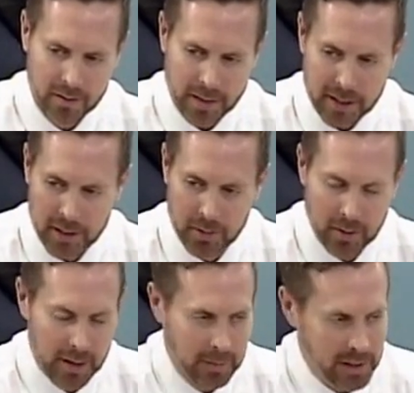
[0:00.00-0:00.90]
Thank you,
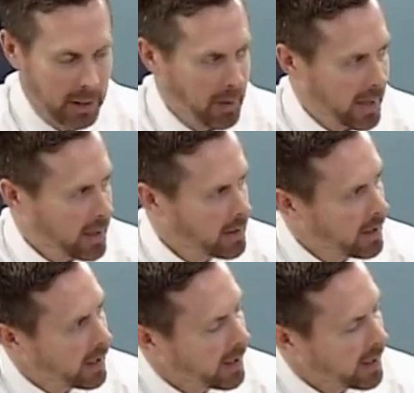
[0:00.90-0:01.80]
Ms.
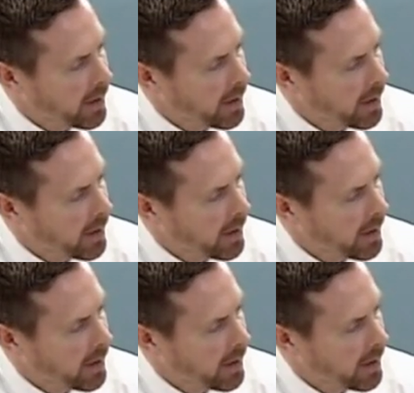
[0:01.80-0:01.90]
DelBene.